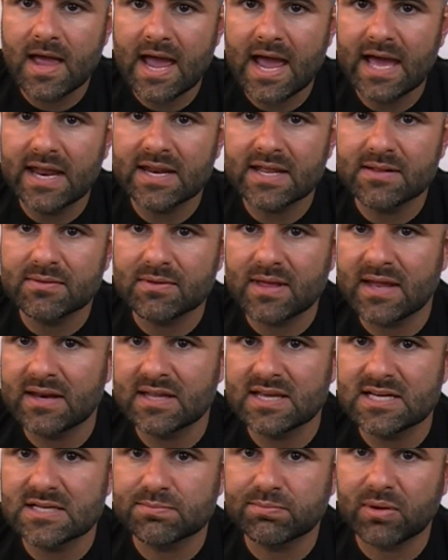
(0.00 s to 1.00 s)
and then
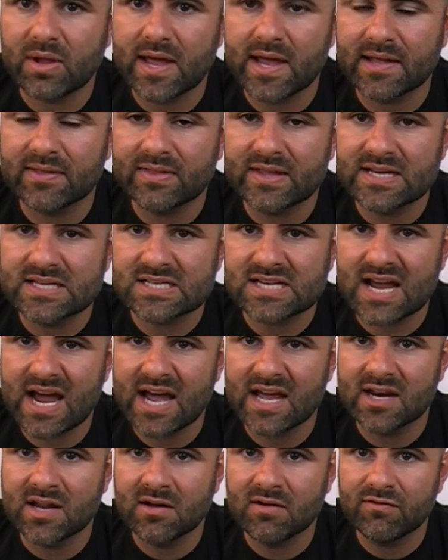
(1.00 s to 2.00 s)
he's playing this
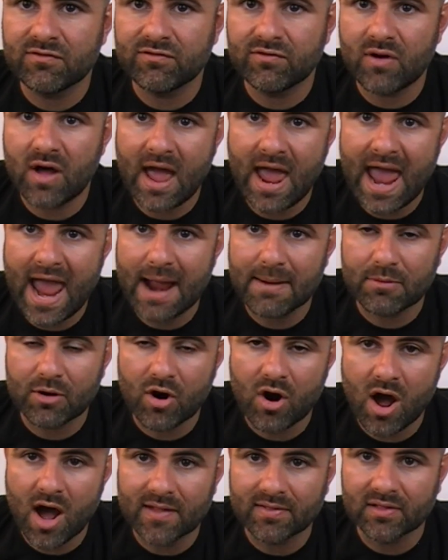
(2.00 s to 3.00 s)
kind of
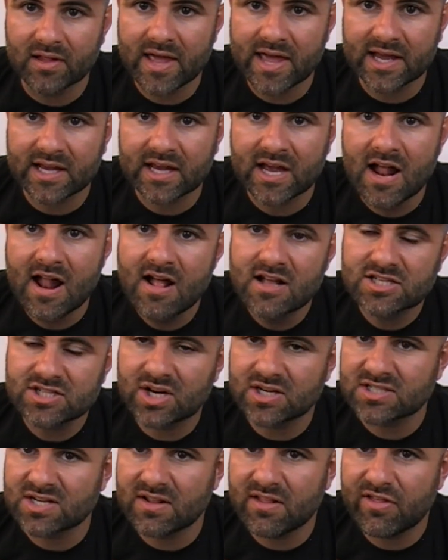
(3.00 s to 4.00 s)
hammer-on lick.
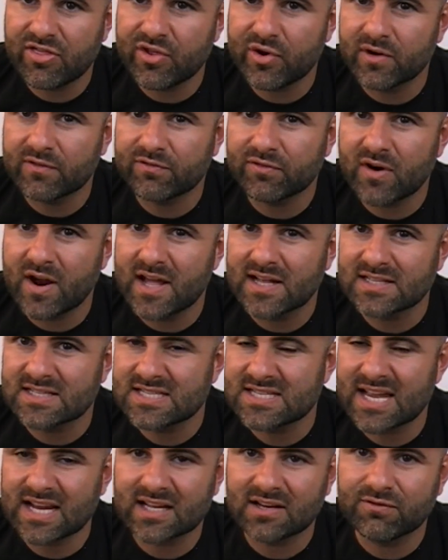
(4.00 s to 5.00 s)
Starts on the 3rd fret,
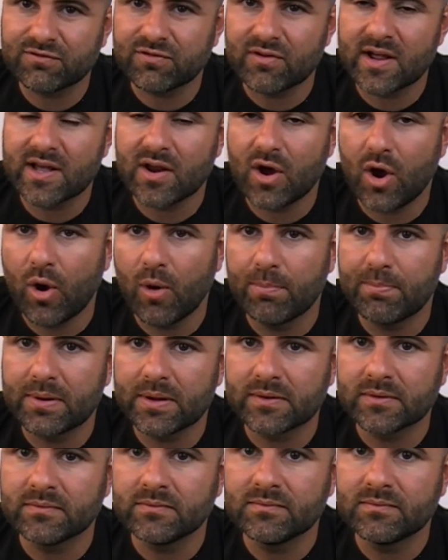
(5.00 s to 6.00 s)
2nd fret
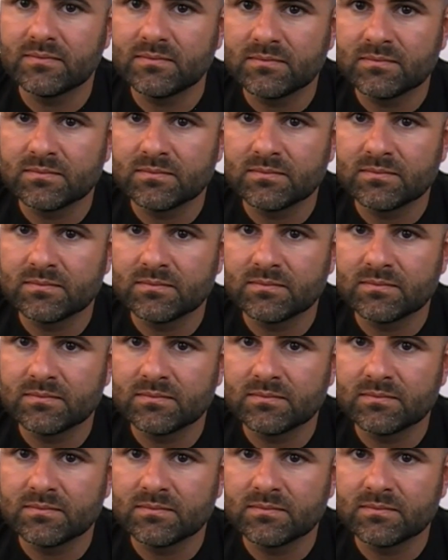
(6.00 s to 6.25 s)
open,